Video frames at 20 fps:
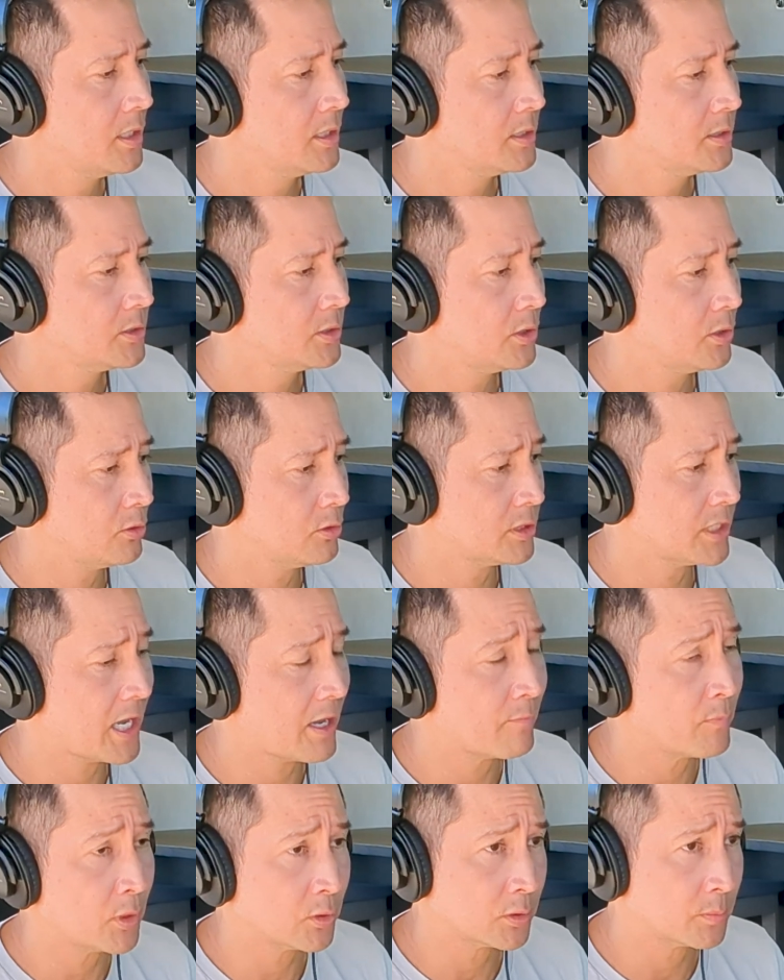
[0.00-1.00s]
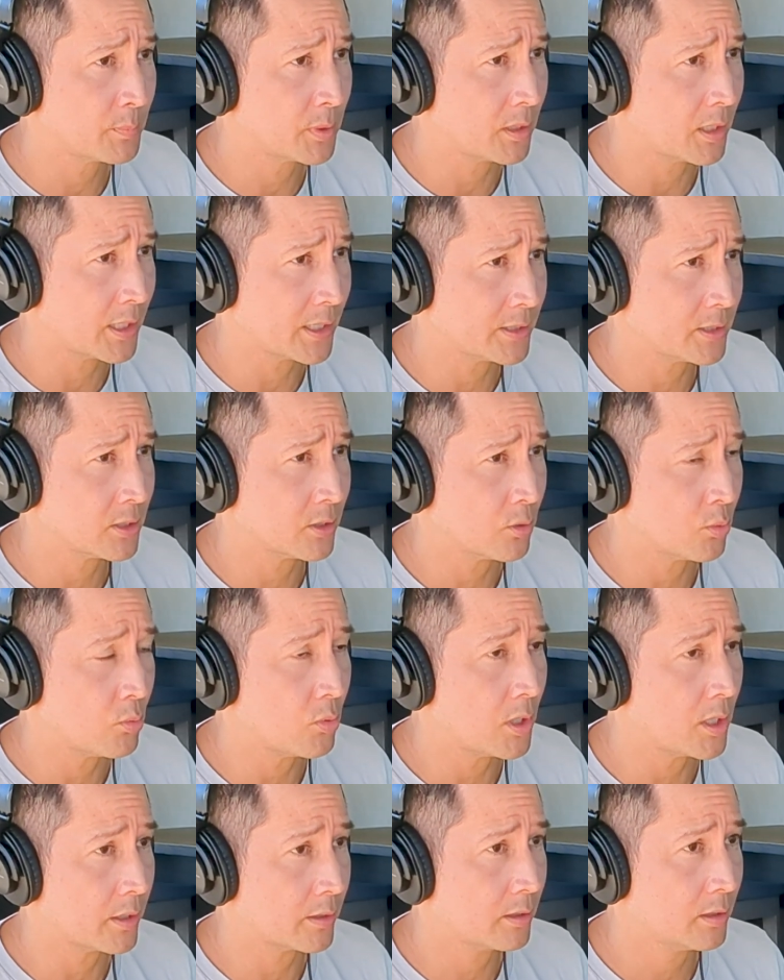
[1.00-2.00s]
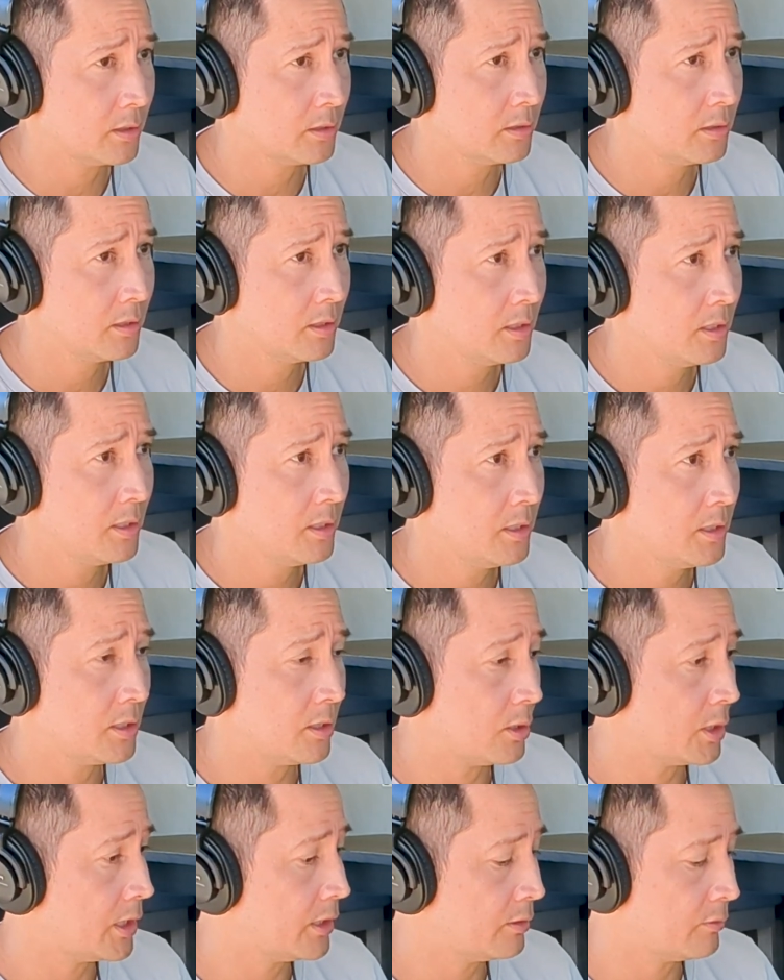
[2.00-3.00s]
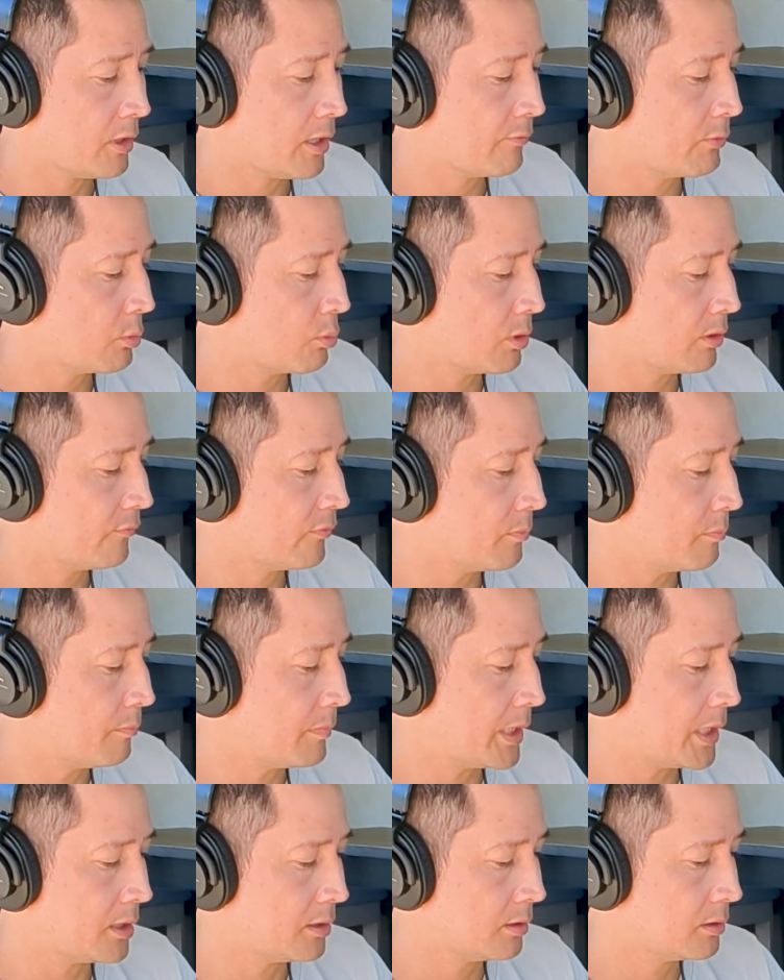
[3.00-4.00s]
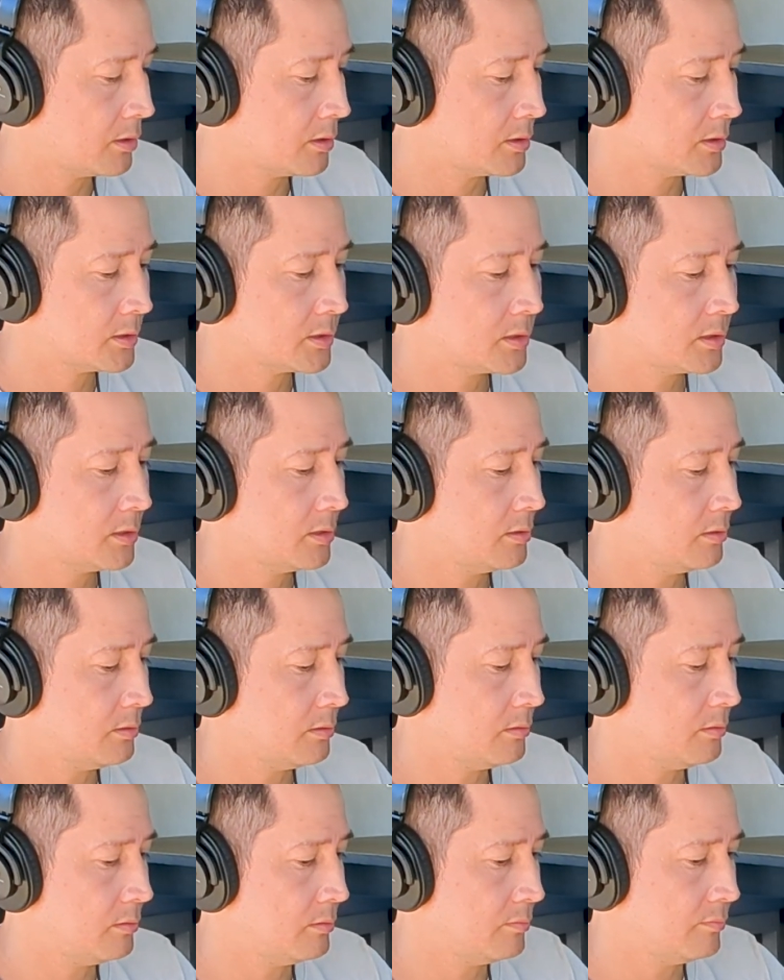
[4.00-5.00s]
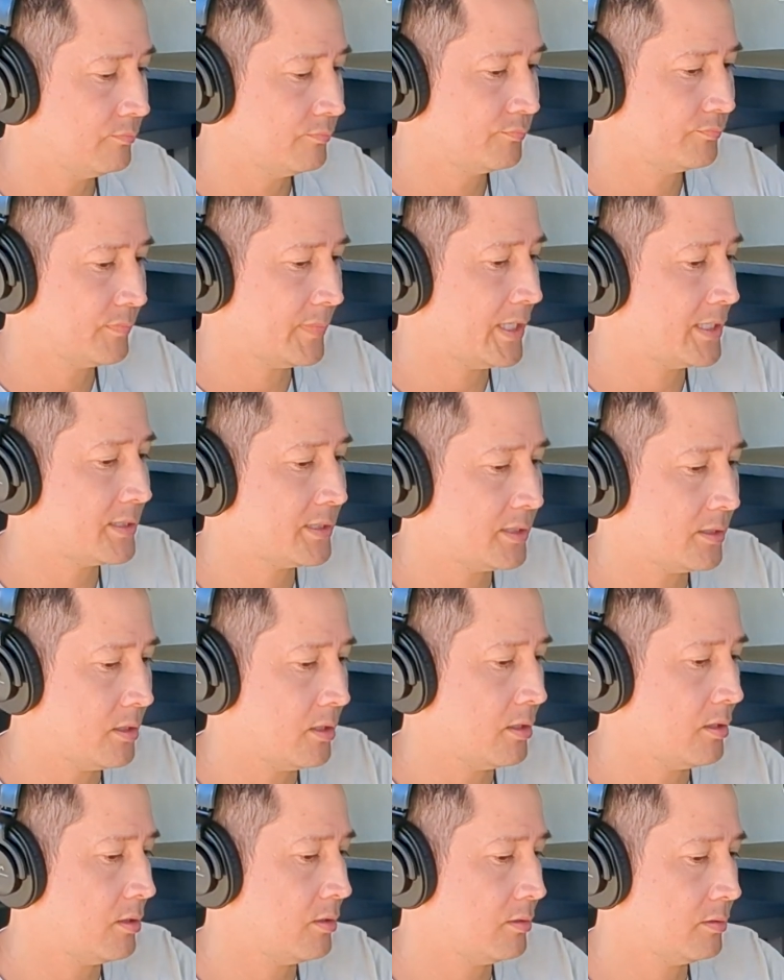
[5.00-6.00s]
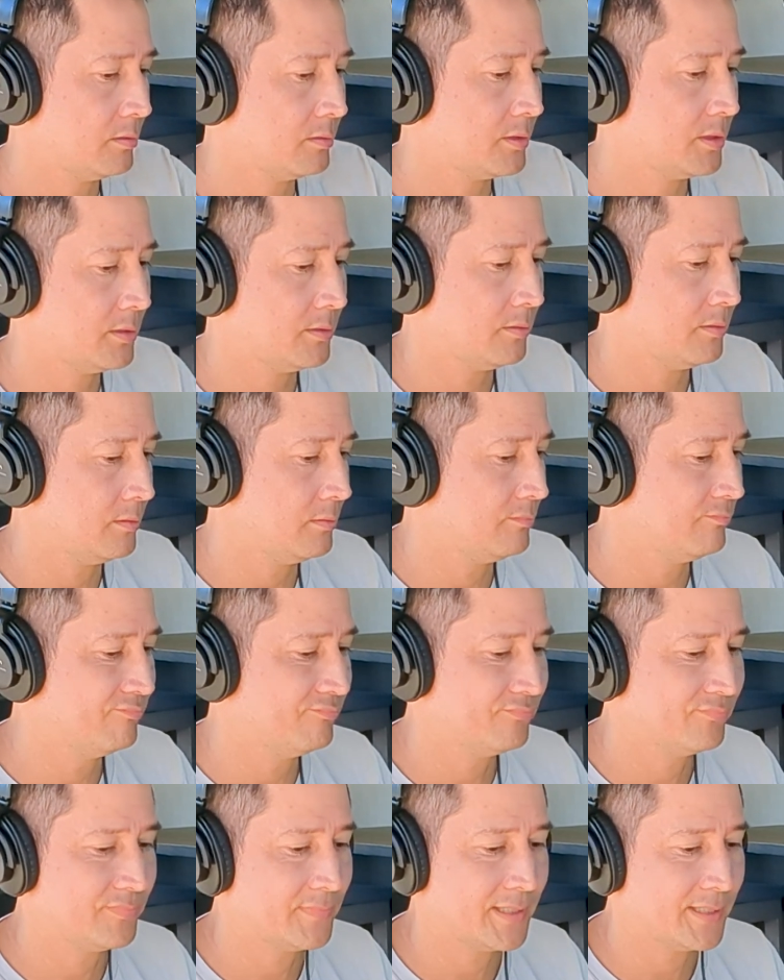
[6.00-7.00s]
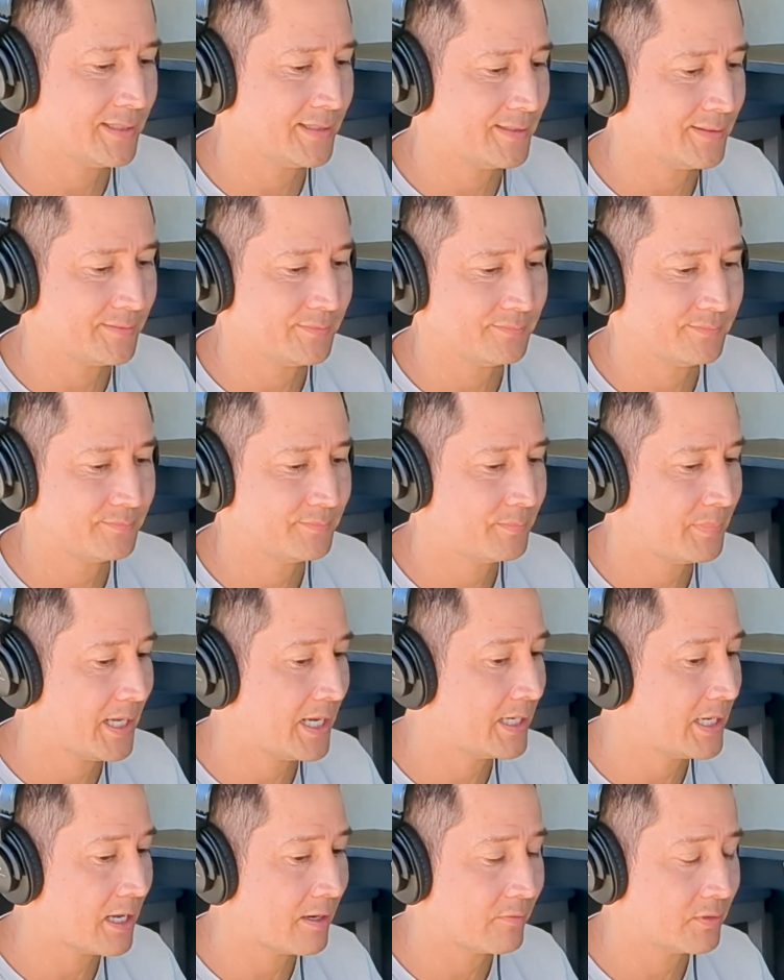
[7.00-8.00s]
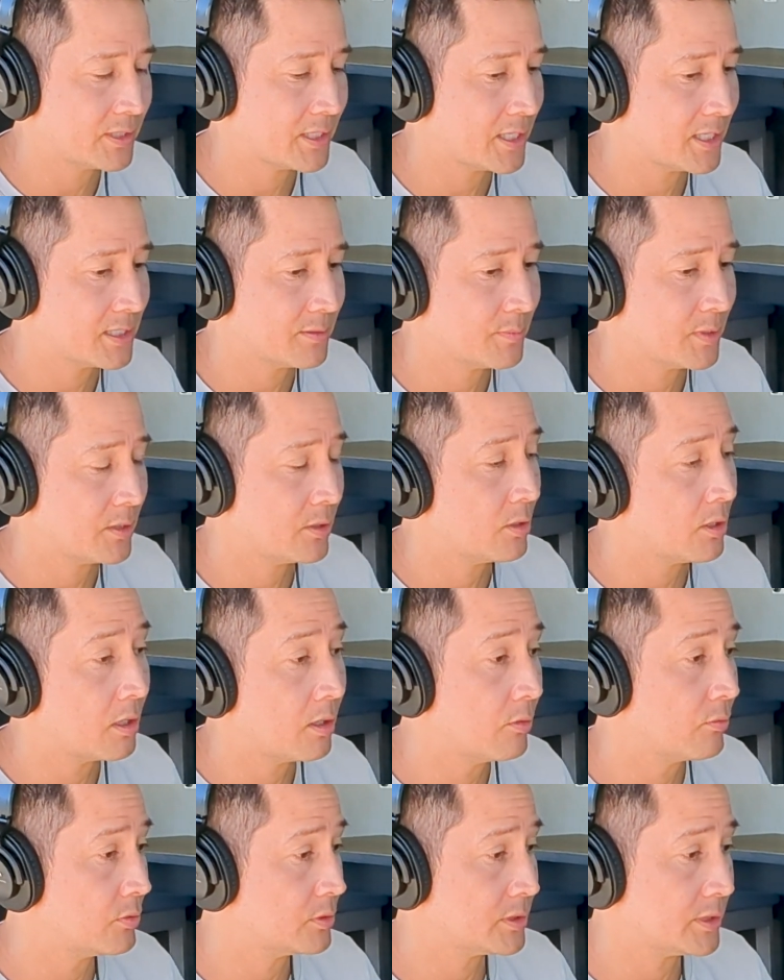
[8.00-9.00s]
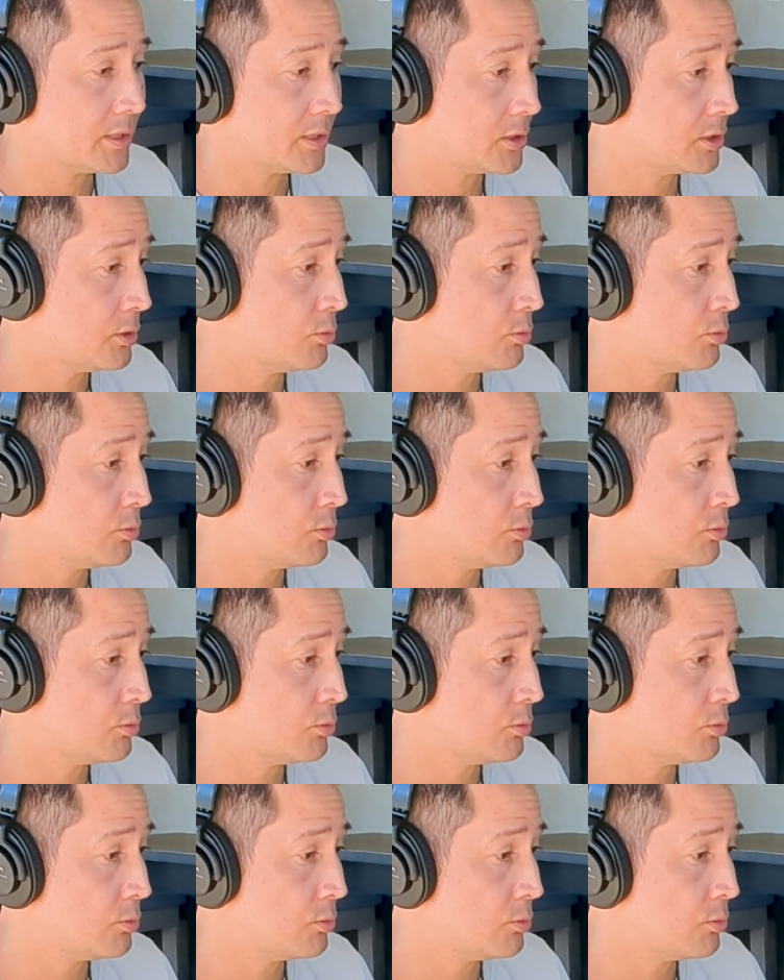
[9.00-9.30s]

2 is have multiple lines in the water, everywhere from mailers to SEO to paid advertisement, all those things.